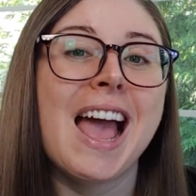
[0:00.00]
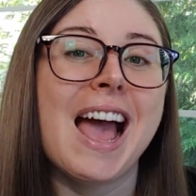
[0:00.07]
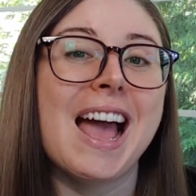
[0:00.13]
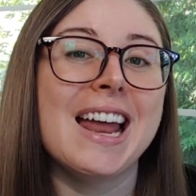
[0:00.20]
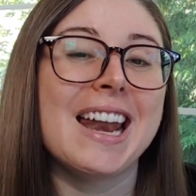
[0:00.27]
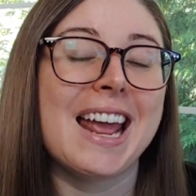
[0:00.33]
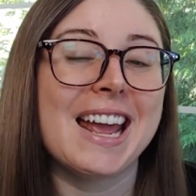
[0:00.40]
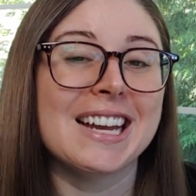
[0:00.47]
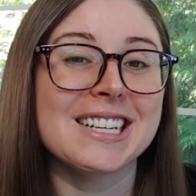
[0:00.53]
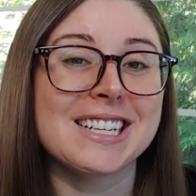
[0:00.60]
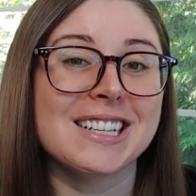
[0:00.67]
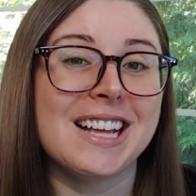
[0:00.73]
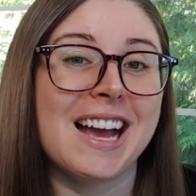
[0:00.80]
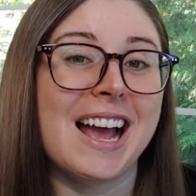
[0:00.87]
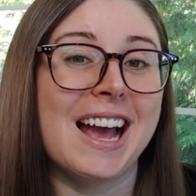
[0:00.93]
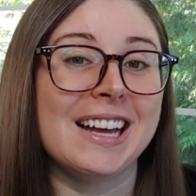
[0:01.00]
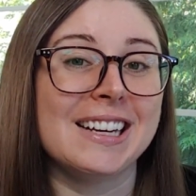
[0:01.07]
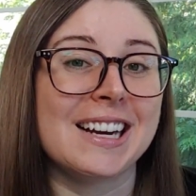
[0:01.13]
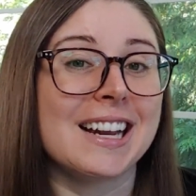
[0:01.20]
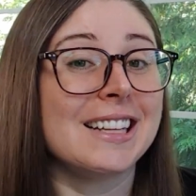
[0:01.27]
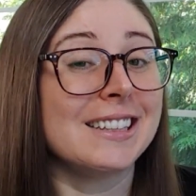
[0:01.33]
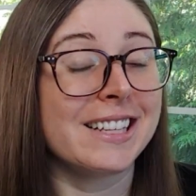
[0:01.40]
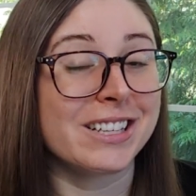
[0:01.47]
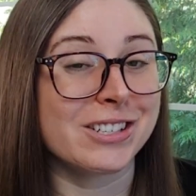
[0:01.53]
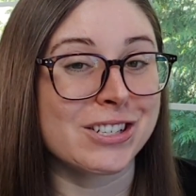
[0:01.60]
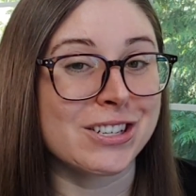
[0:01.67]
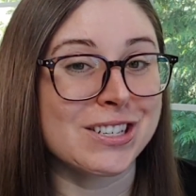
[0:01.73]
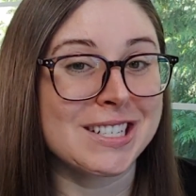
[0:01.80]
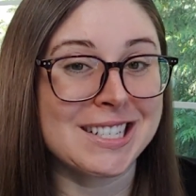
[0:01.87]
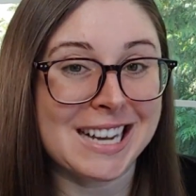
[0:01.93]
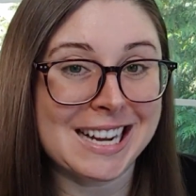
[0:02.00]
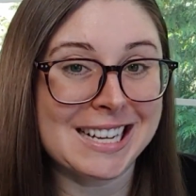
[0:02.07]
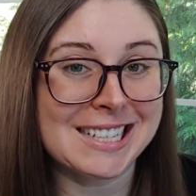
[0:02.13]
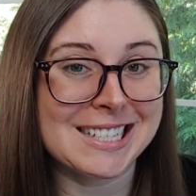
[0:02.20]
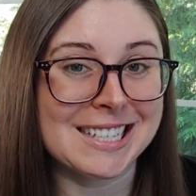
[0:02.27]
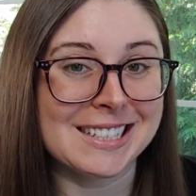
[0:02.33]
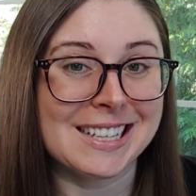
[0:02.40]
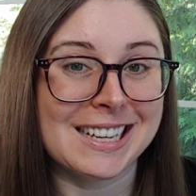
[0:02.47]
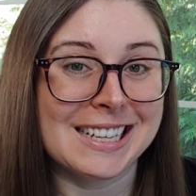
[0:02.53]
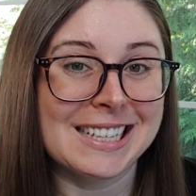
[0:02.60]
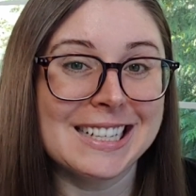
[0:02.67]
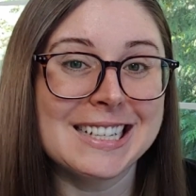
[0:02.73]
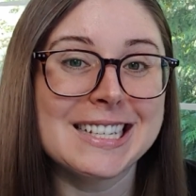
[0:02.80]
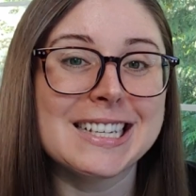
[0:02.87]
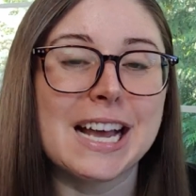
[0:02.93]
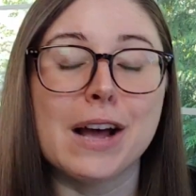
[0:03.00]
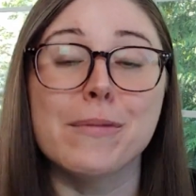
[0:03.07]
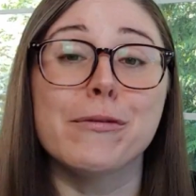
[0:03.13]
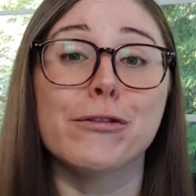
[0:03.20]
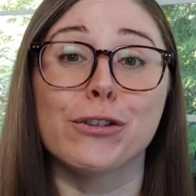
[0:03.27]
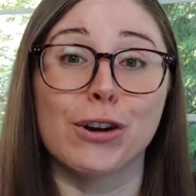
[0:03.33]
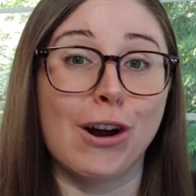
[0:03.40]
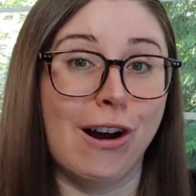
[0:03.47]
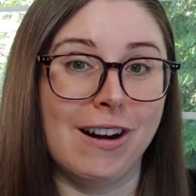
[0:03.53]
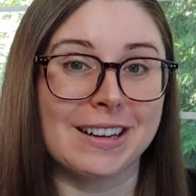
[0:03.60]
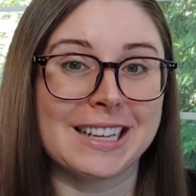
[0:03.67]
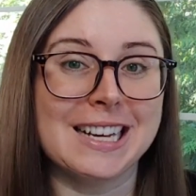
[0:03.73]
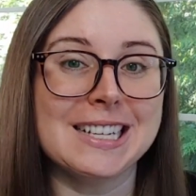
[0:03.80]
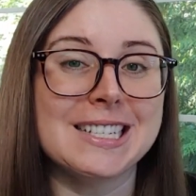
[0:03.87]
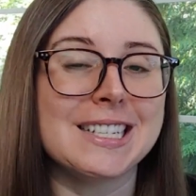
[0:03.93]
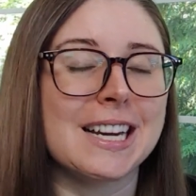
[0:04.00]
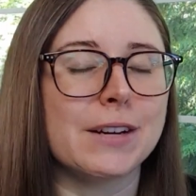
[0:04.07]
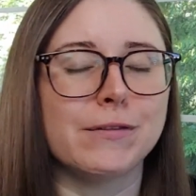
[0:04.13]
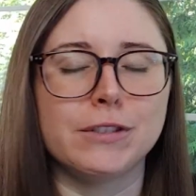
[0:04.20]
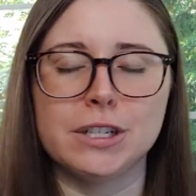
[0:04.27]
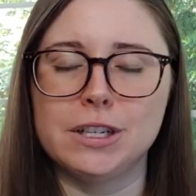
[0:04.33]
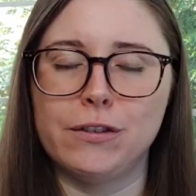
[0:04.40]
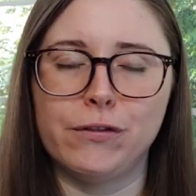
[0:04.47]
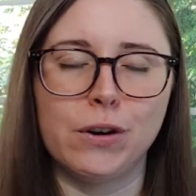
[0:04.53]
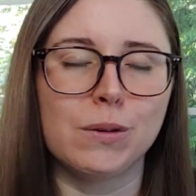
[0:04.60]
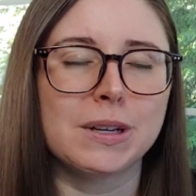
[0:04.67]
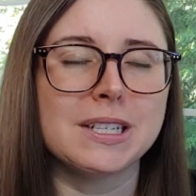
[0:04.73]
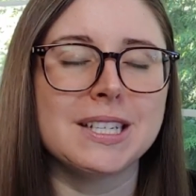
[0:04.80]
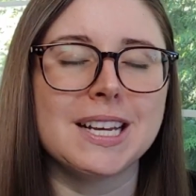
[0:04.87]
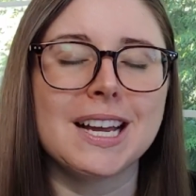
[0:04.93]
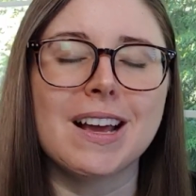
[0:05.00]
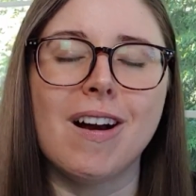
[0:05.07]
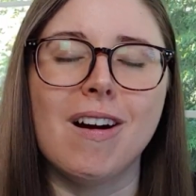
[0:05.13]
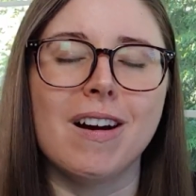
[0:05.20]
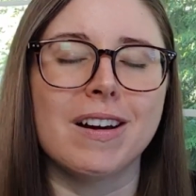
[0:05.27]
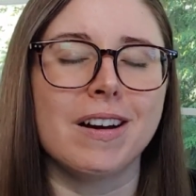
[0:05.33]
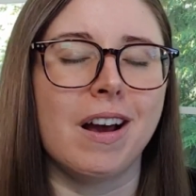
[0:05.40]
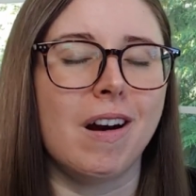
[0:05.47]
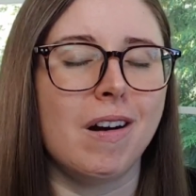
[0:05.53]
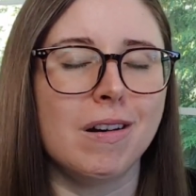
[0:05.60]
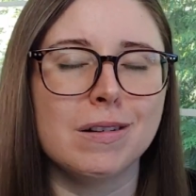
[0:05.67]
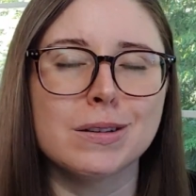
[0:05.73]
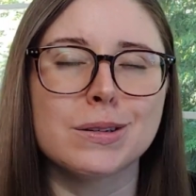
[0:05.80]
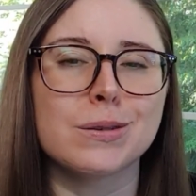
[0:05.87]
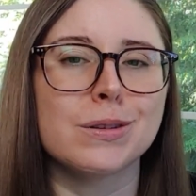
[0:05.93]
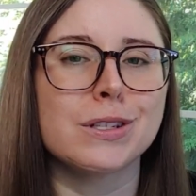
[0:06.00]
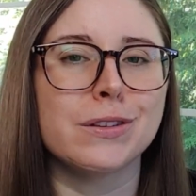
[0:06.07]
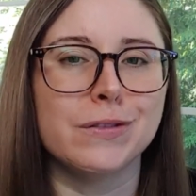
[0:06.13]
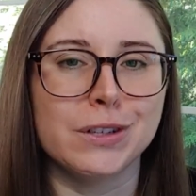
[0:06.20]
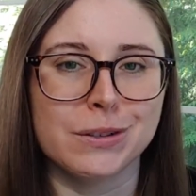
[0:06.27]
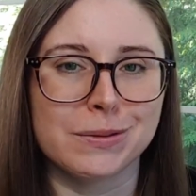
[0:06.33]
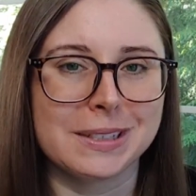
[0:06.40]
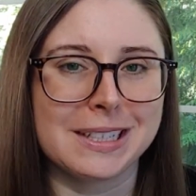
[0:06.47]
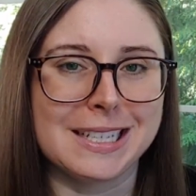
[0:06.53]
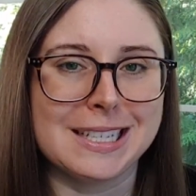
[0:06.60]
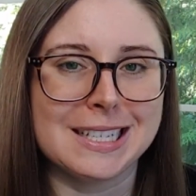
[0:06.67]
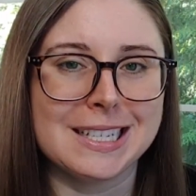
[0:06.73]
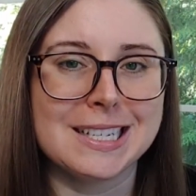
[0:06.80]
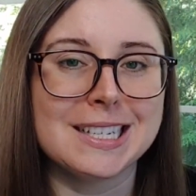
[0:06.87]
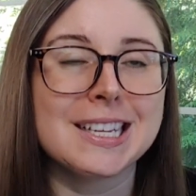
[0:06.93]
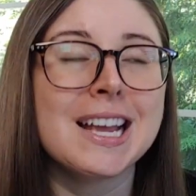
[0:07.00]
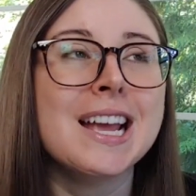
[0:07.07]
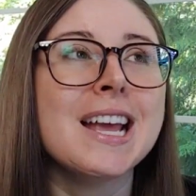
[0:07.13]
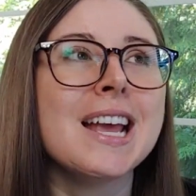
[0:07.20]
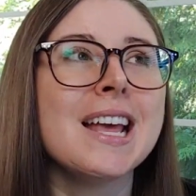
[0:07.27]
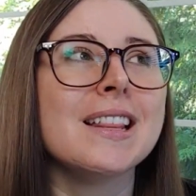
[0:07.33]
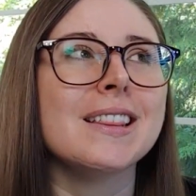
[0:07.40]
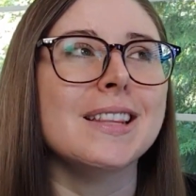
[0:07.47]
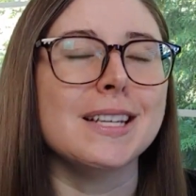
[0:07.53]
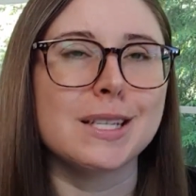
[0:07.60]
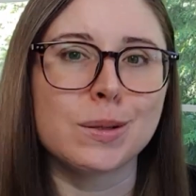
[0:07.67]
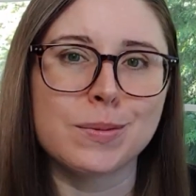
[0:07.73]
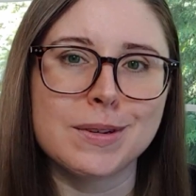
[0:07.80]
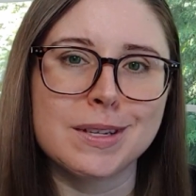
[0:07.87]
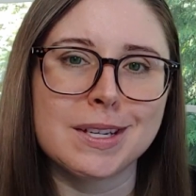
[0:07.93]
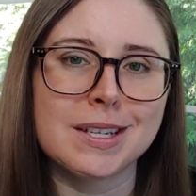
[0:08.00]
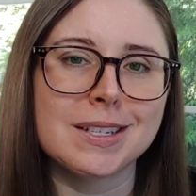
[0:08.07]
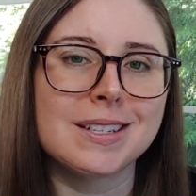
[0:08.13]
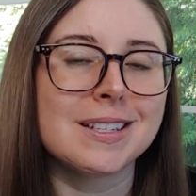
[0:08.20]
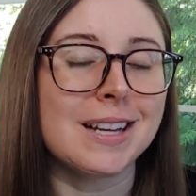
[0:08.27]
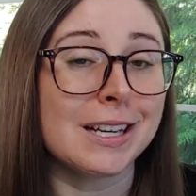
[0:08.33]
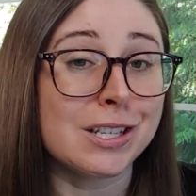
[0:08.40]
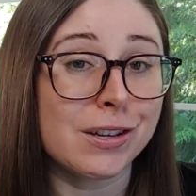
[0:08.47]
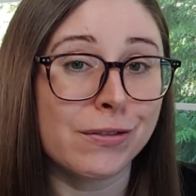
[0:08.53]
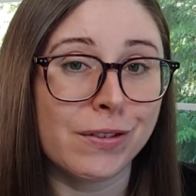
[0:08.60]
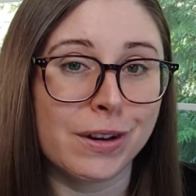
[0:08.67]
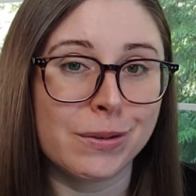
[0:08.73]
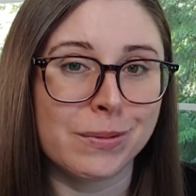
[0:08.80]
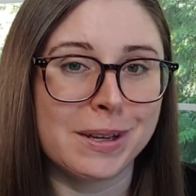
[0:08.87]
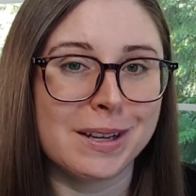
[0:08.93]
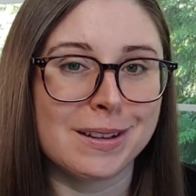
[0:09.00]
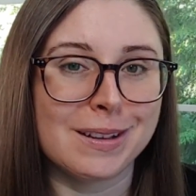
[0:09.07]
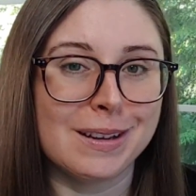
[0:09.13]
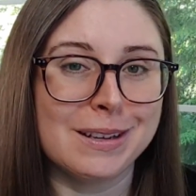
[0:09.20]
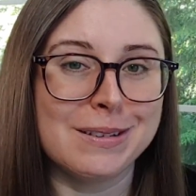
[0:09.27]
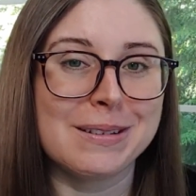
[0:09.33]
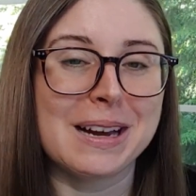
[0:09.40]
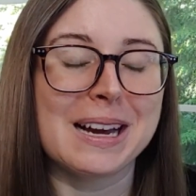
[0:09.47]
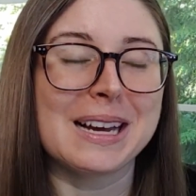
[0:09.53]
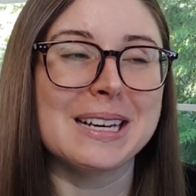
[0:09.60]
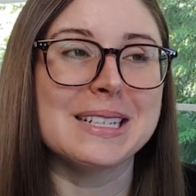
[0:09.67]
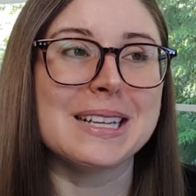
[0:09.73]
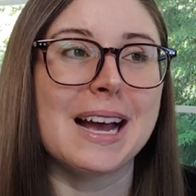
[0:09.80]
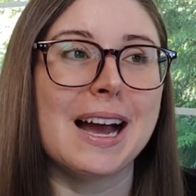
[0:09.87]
and Angela at Literature Science Alliance um, for August, just focusing on all sorts of new releases this was such a fun readathon, you guys.